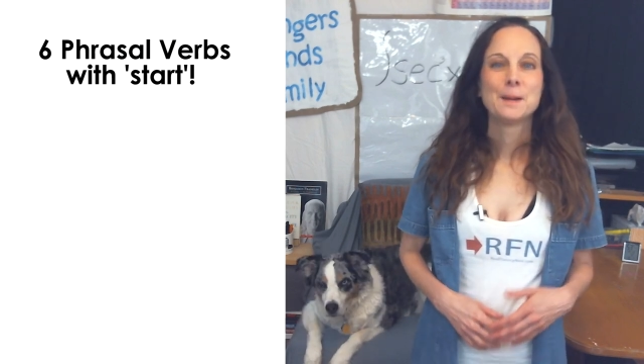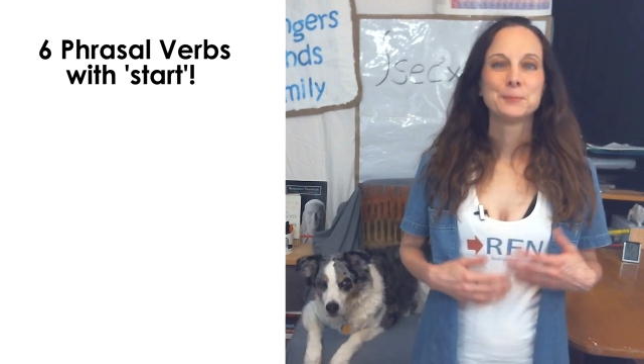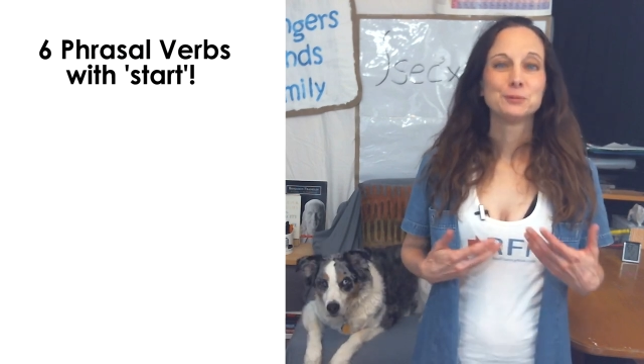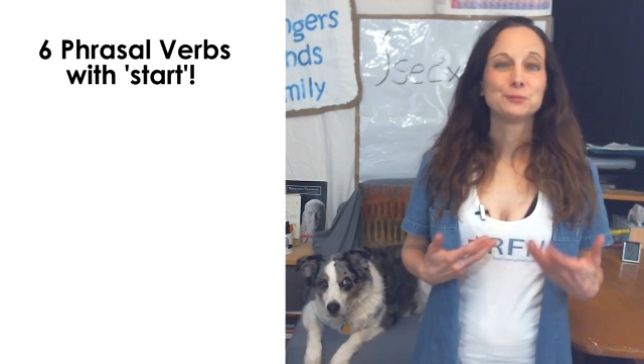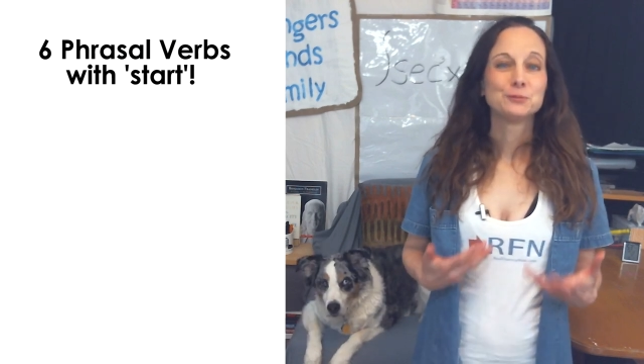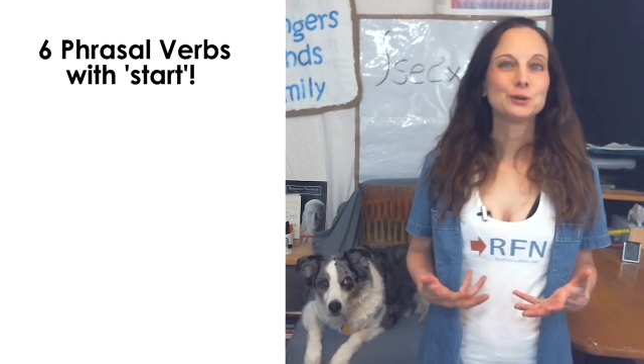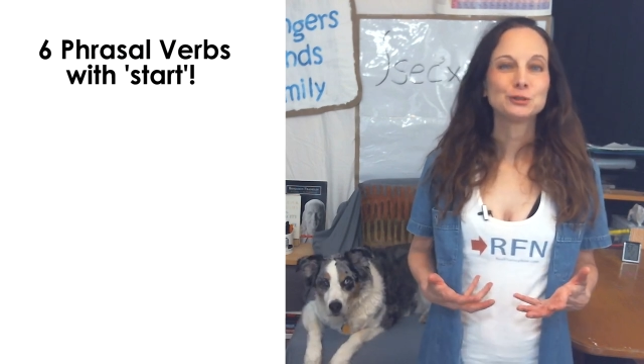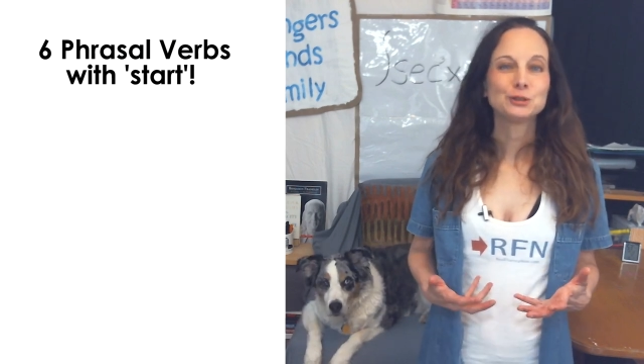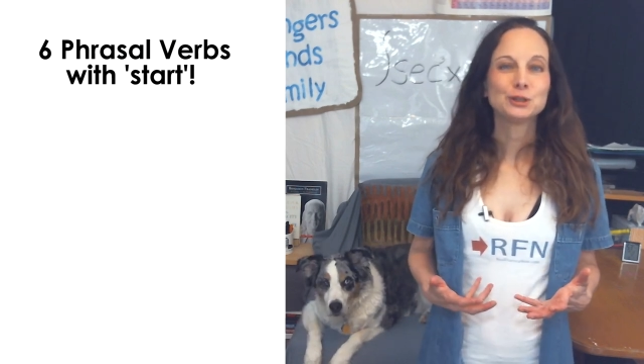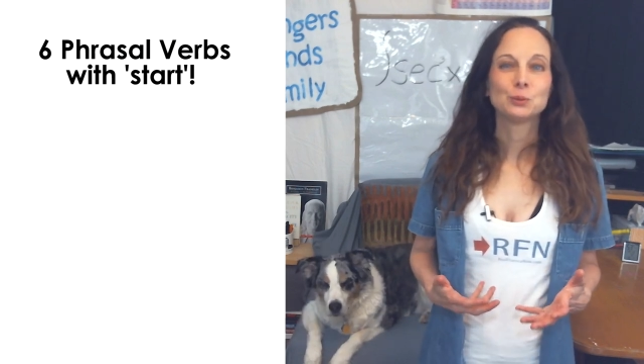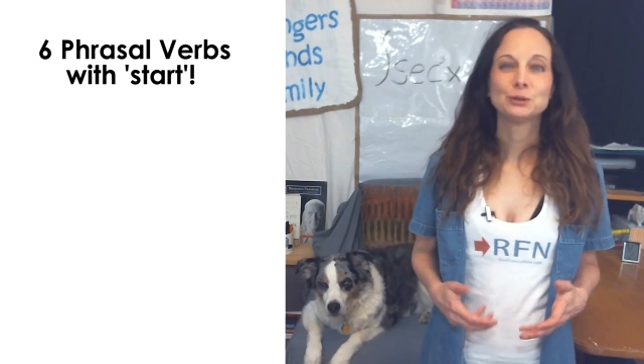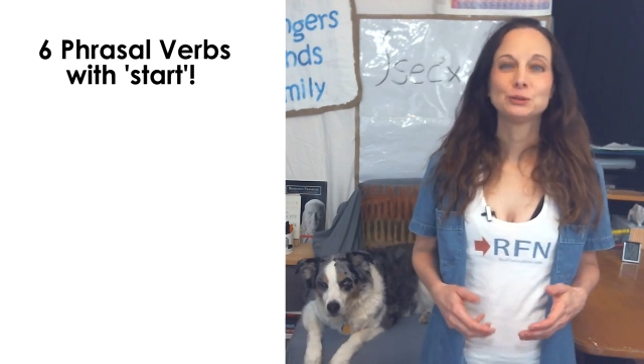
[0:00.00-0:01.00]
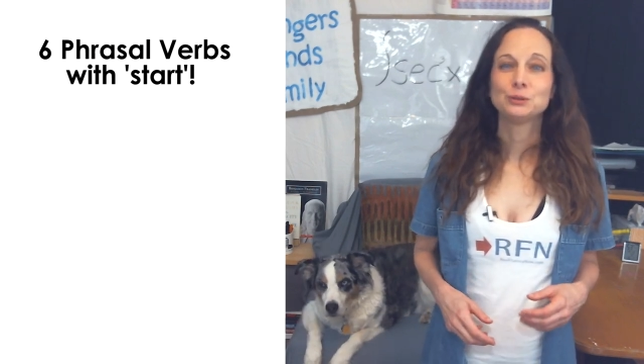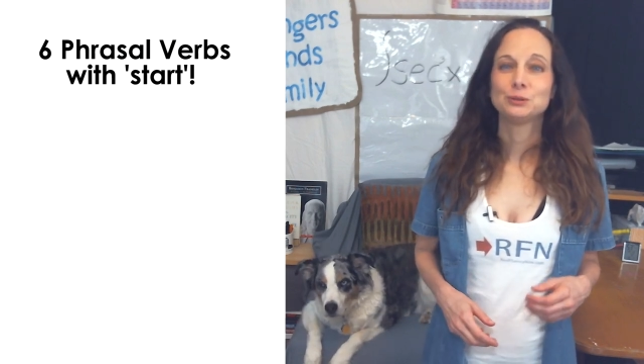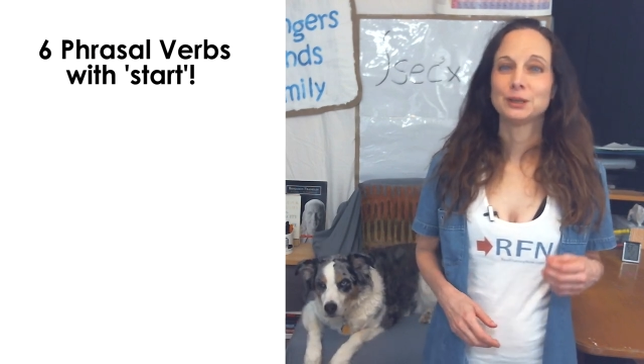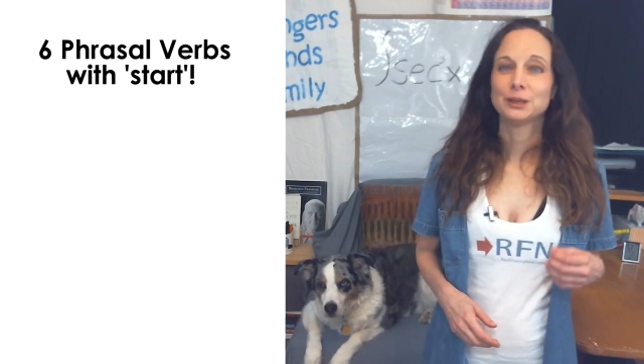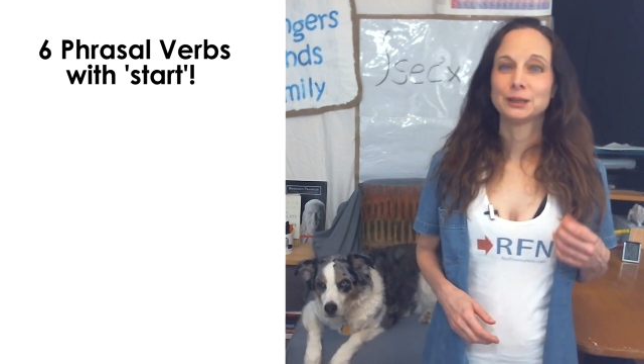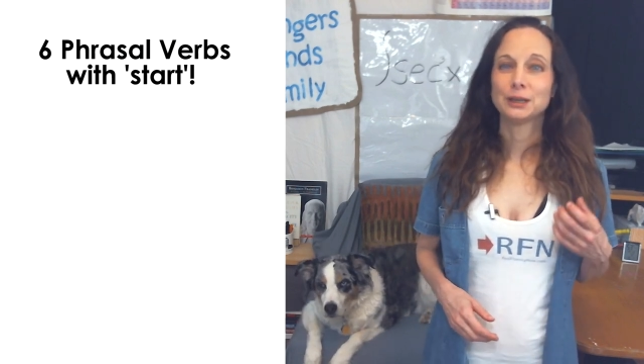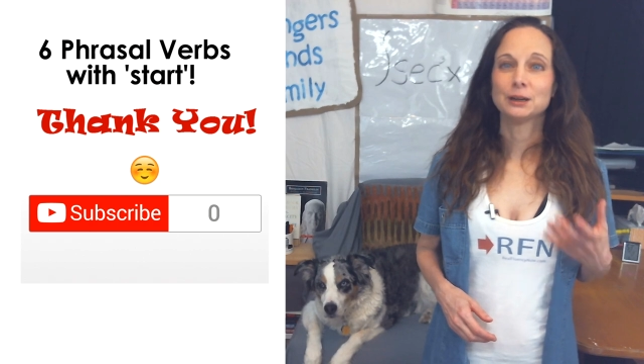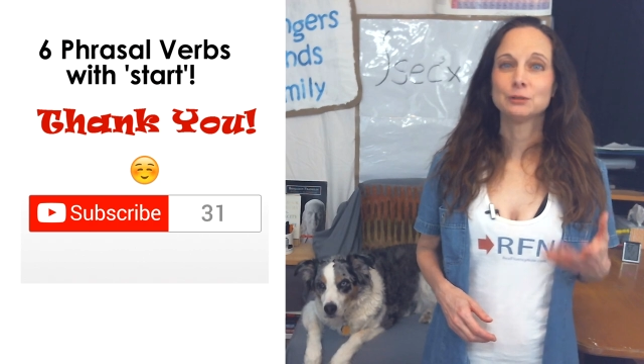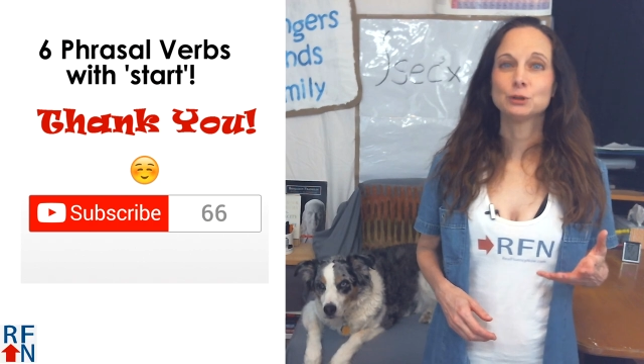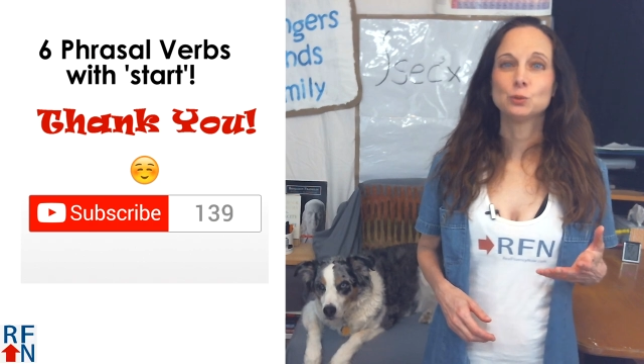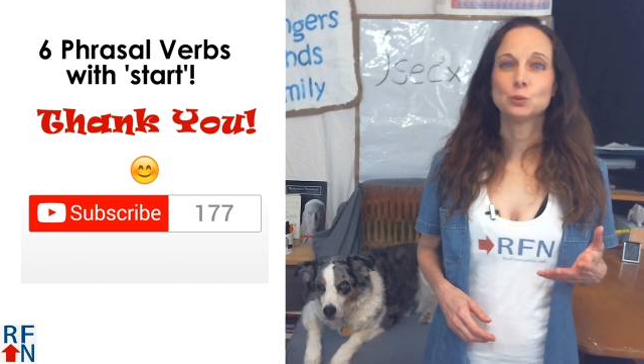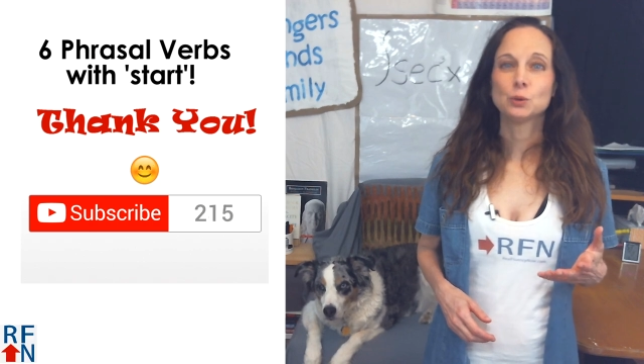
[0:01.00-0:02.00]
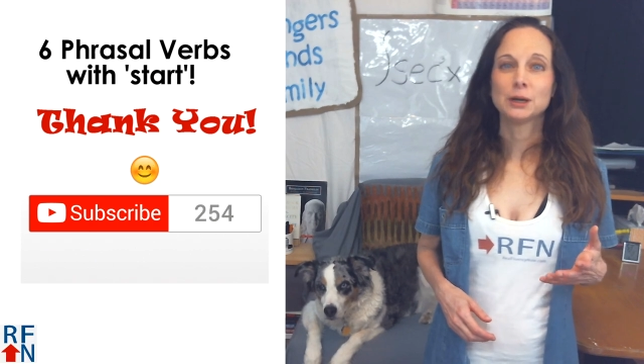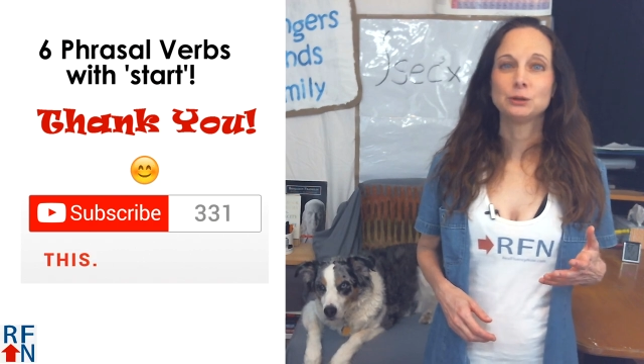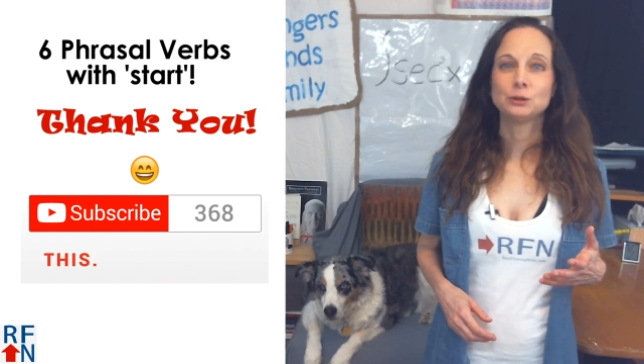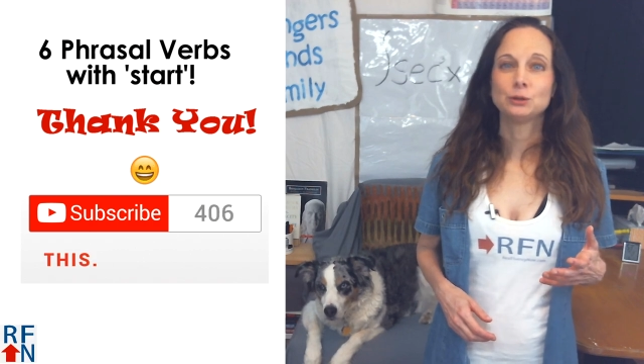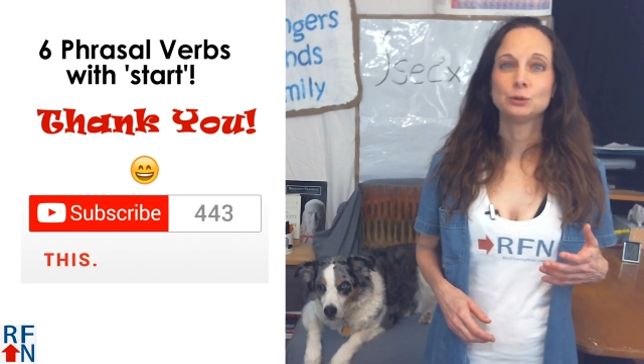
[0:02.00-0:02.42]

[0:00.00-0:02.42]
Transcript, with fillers: But first I want to thank everyone